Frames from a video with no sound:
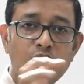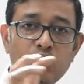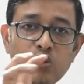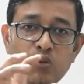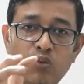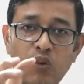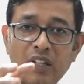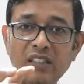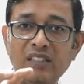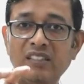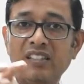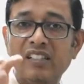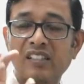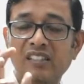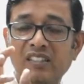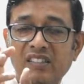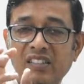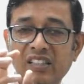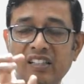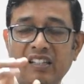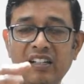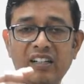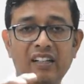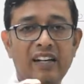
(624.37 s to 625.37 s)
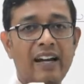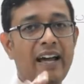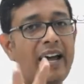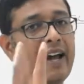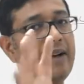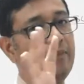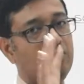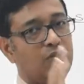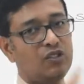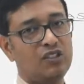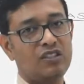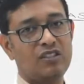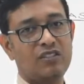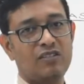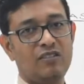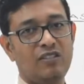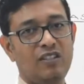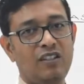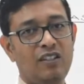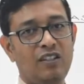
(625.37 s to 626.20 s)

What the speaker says: to 160 grams.